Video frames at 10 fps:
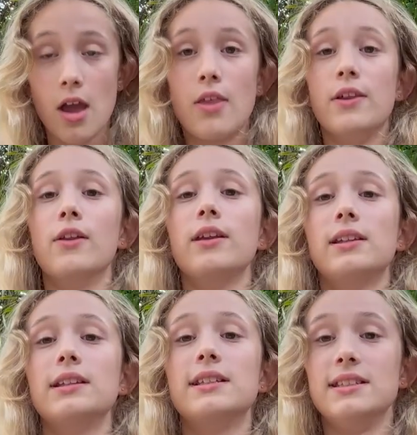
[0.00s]
The only
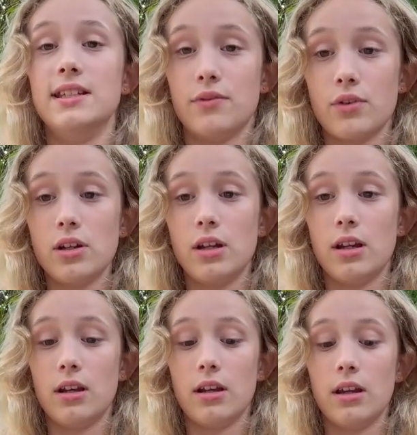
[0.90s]
thing that's different
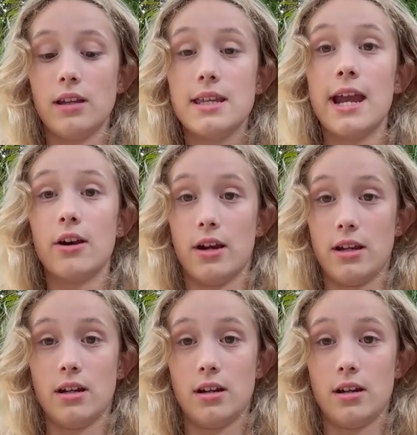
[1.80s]
is Harry.